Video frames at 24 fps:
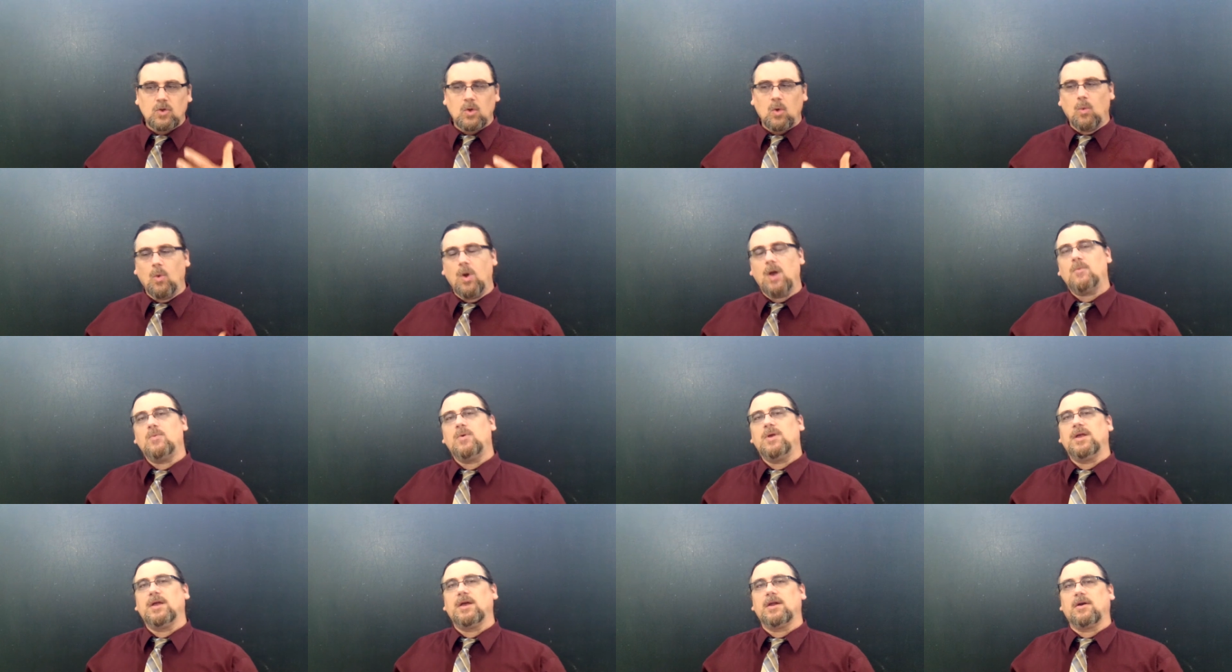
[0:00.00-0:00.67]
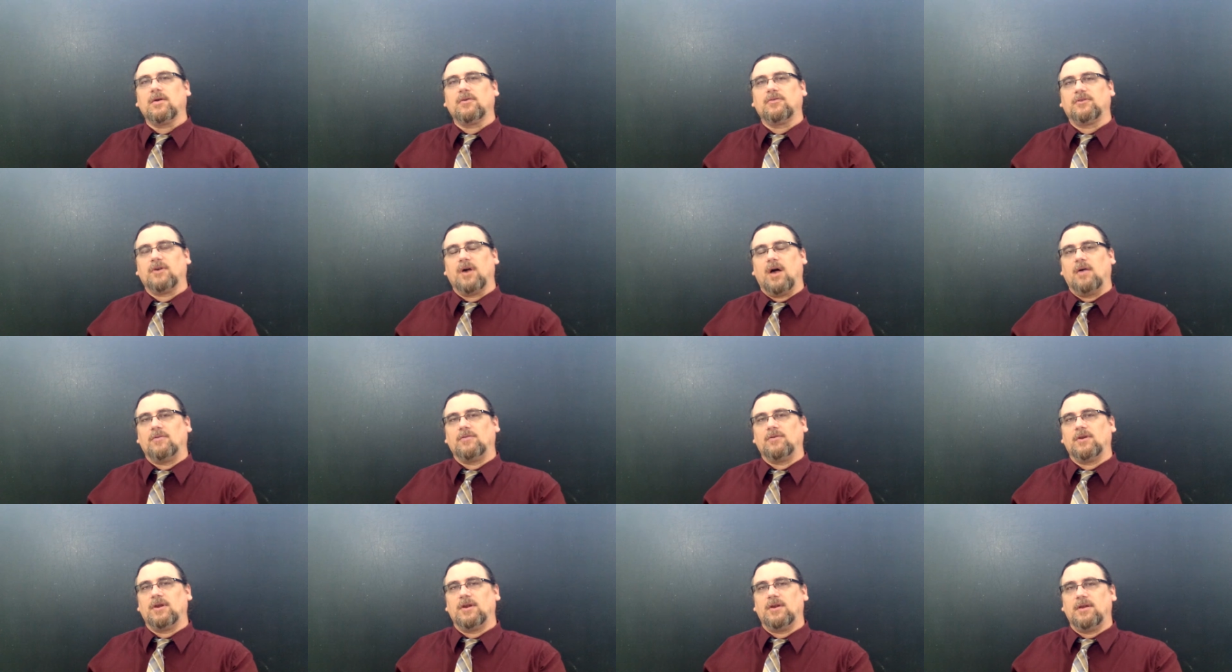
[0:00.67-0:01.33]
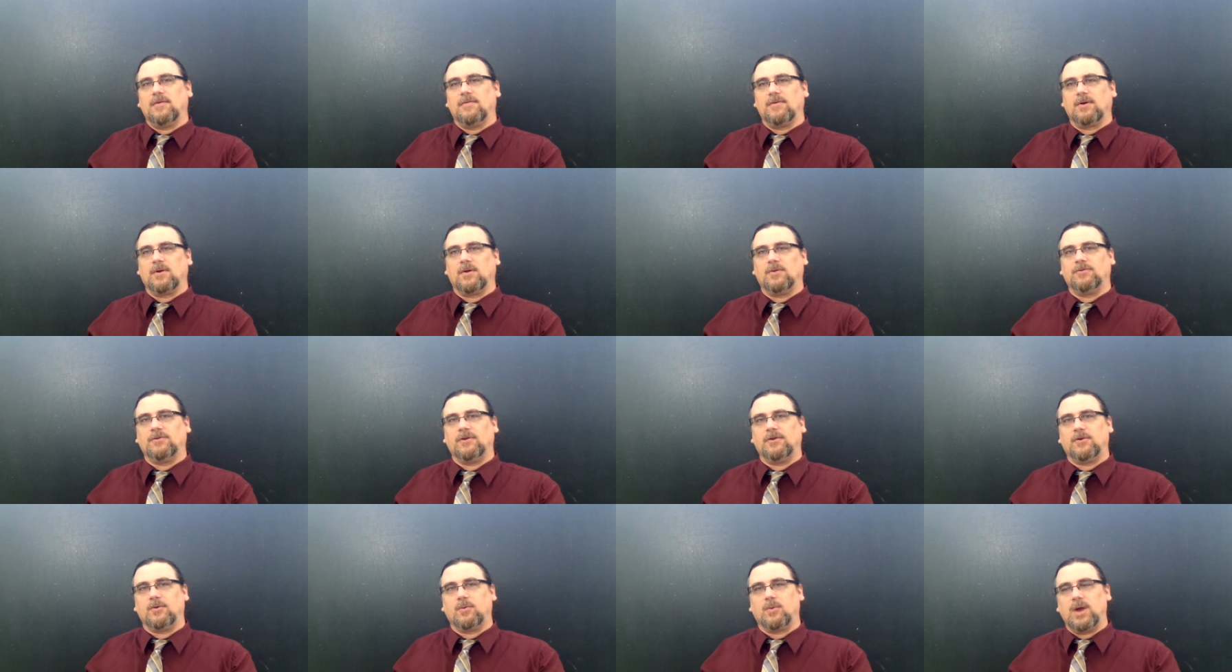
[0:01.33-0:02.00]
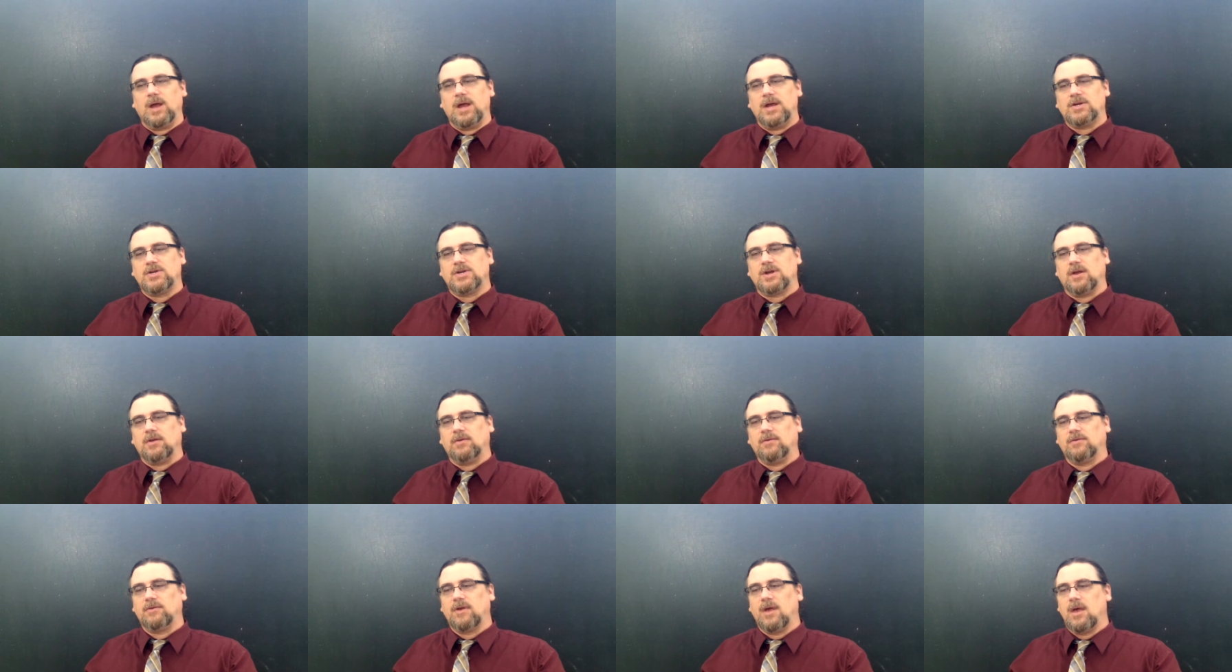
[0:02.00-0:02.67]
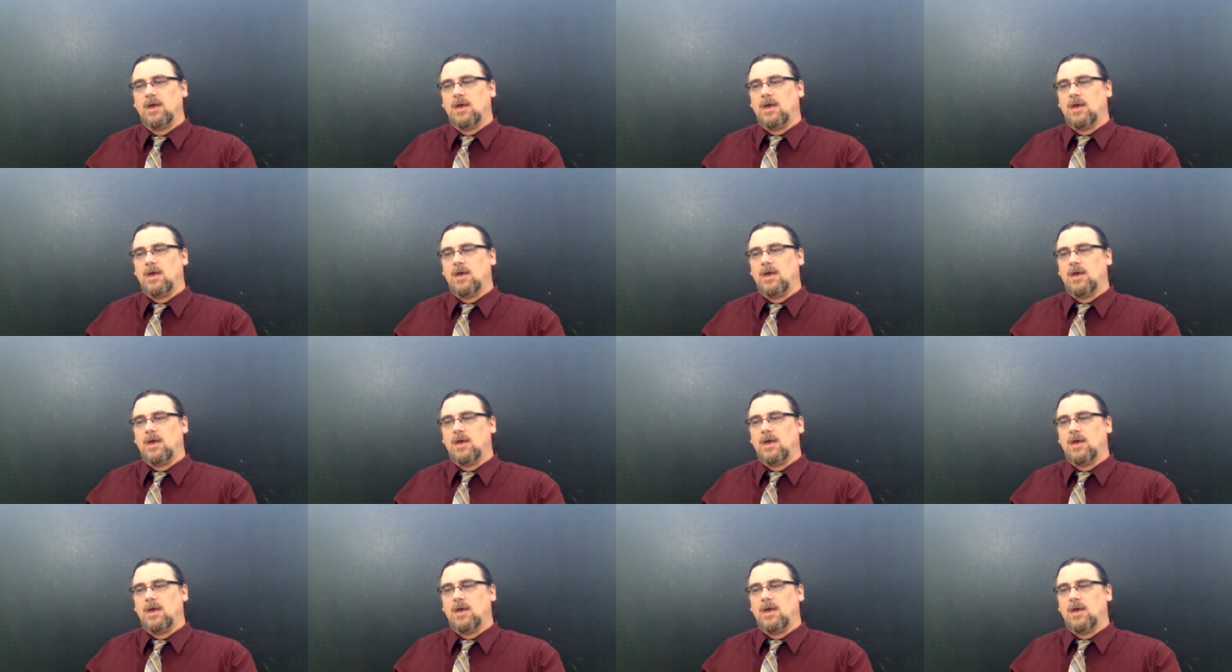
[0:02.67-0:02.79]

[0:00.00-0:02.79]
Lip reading: When we get ourselves into difficult situations,